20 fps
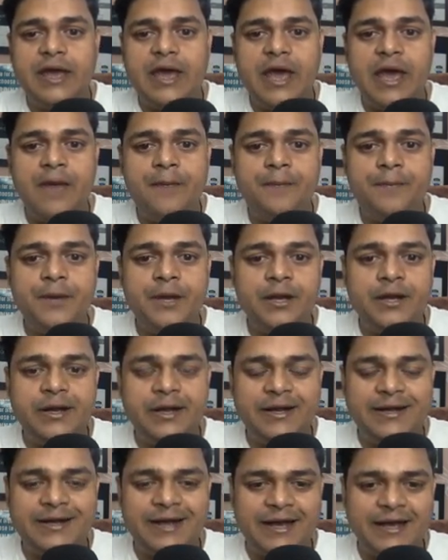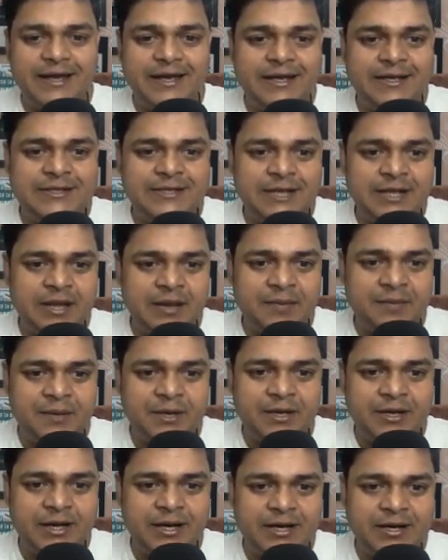each and
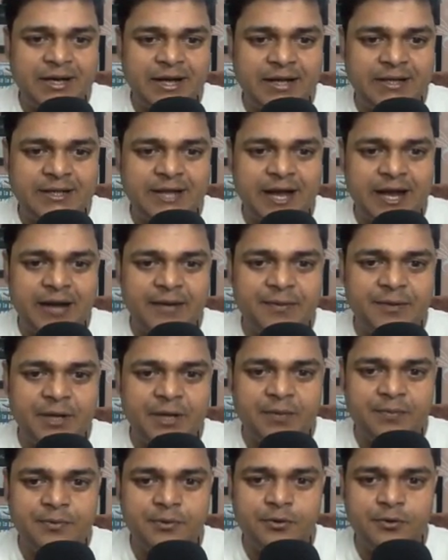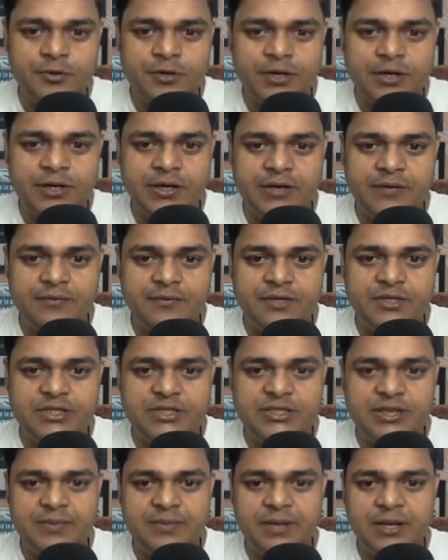every data that we uploaded, which
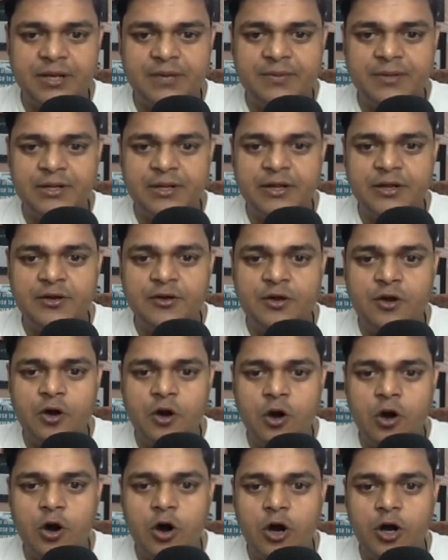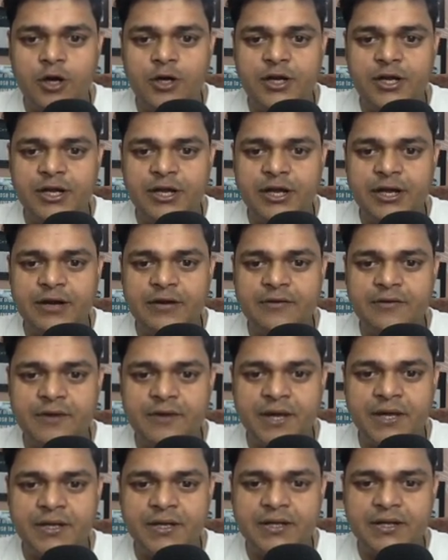is available in hot tier,
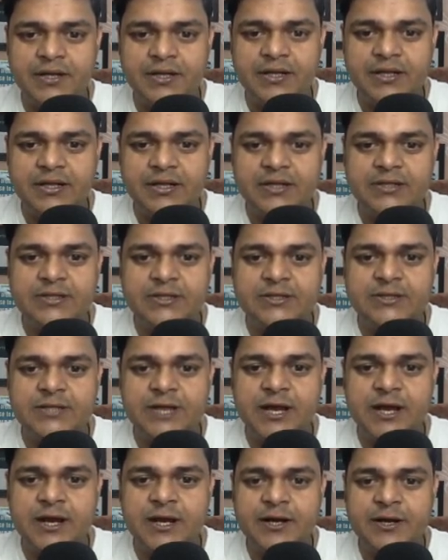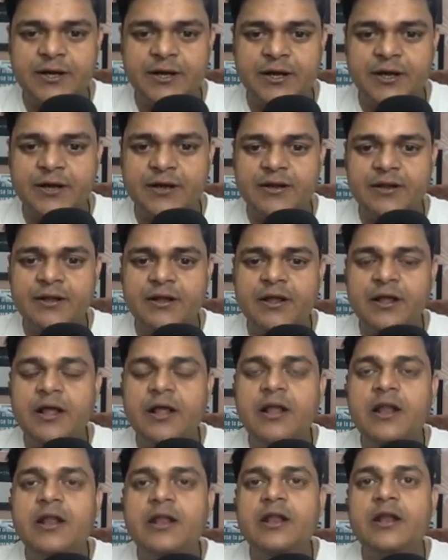right? This is the tier.
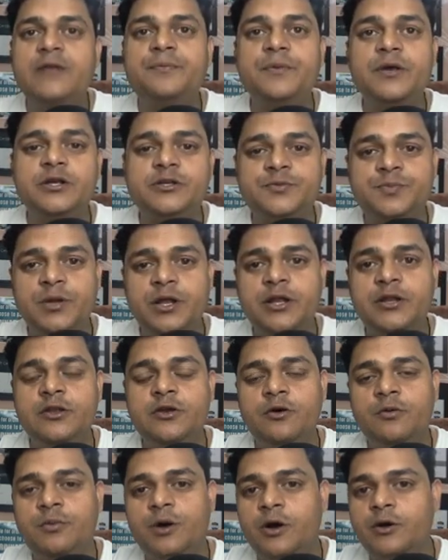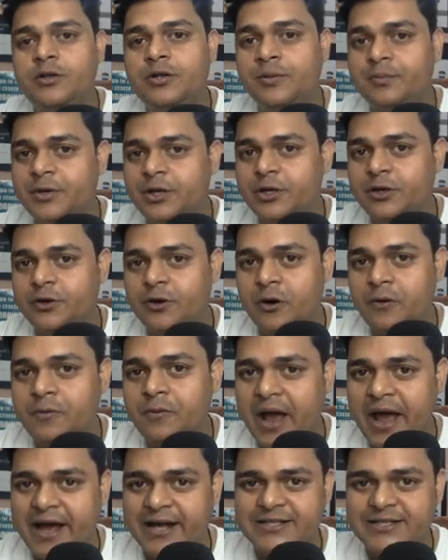Let me explain you about the meaning
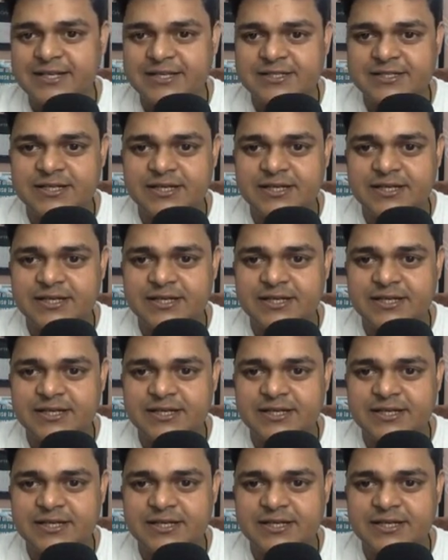of access